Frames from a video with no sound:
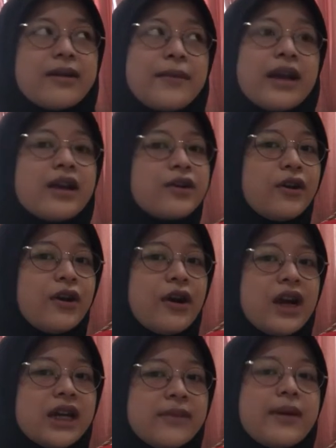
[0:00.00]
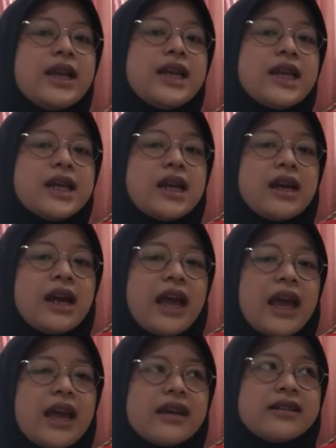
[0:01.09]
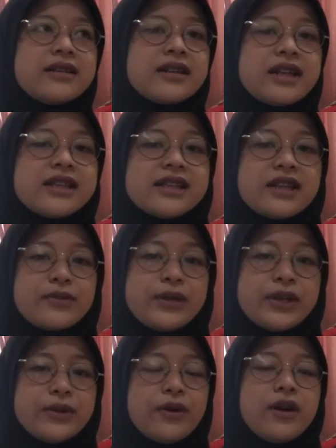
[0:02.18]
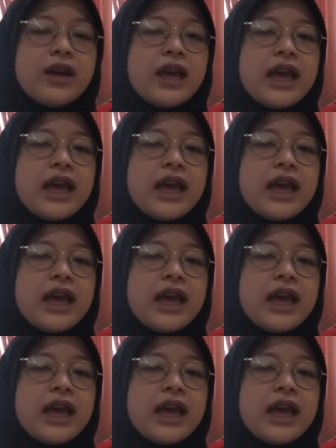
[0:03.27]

background, manner, and result. We know.